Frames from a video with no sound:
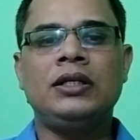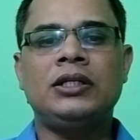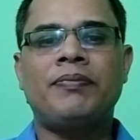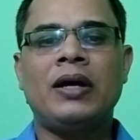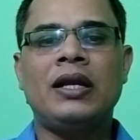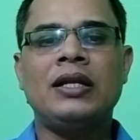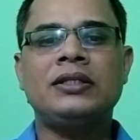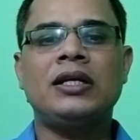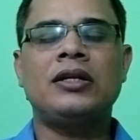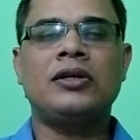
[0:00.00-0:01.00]
This
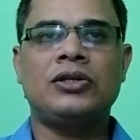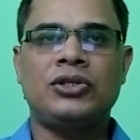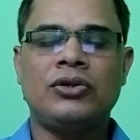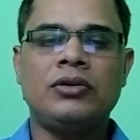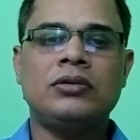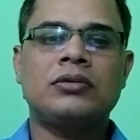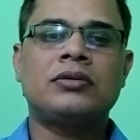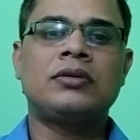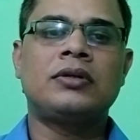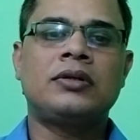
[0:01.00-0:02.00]
financial ratio
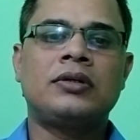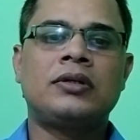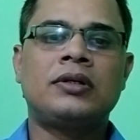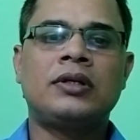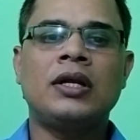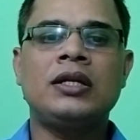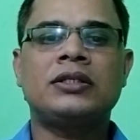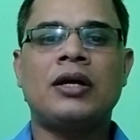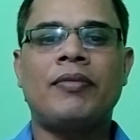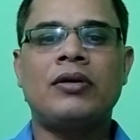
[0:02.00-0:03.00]

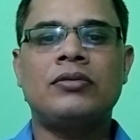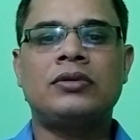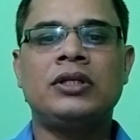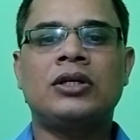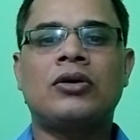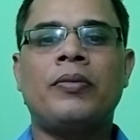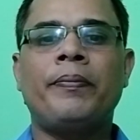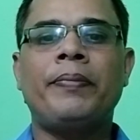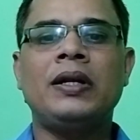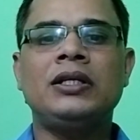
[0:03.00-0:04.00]
tells about the
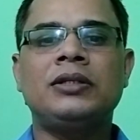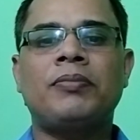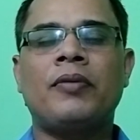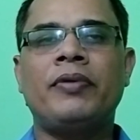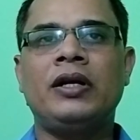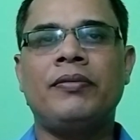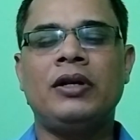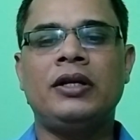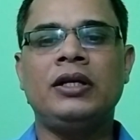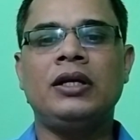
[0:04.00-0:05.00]
company's
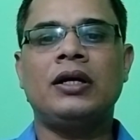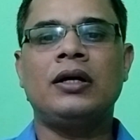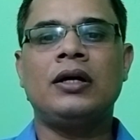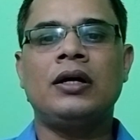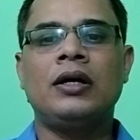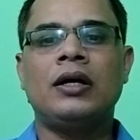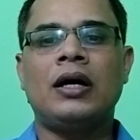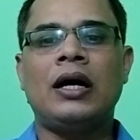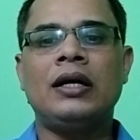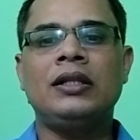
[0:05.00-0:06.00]
profitability
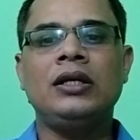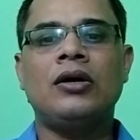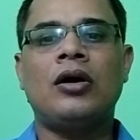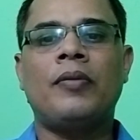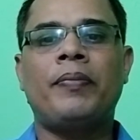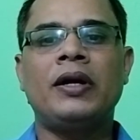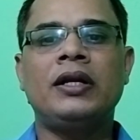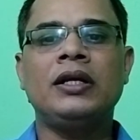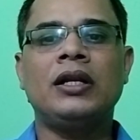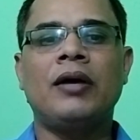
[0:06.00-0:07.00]
at the
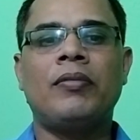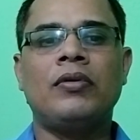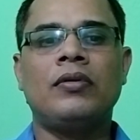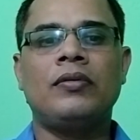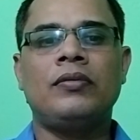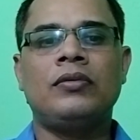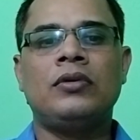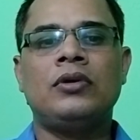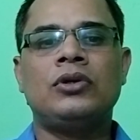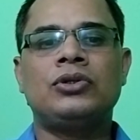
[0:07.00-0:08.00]
operating level.
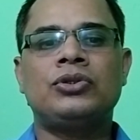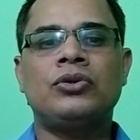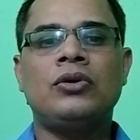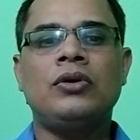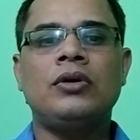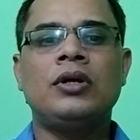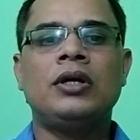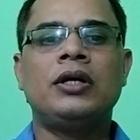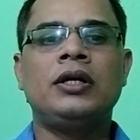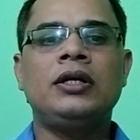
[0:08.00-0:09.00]
So
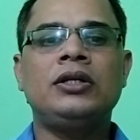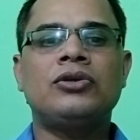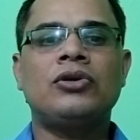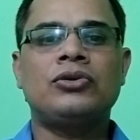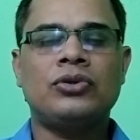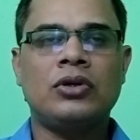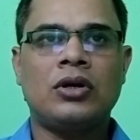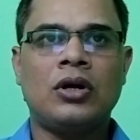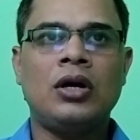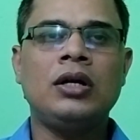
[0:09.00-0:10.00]
it is
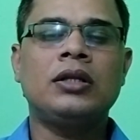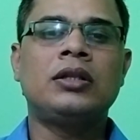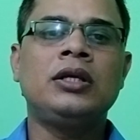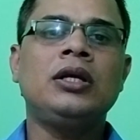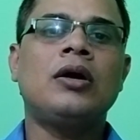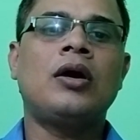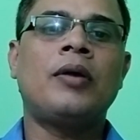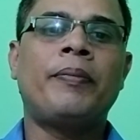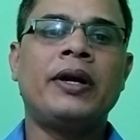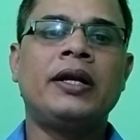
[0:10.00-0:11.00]
also called the
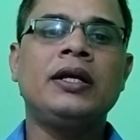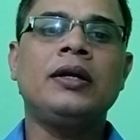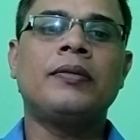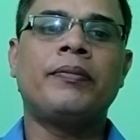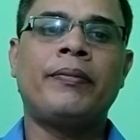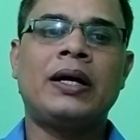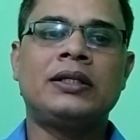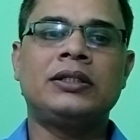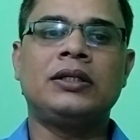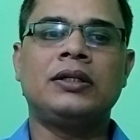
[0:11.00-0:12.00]
operating
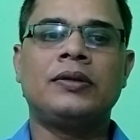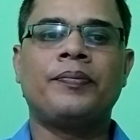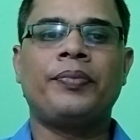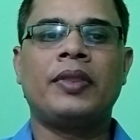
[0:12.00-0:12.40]
margin.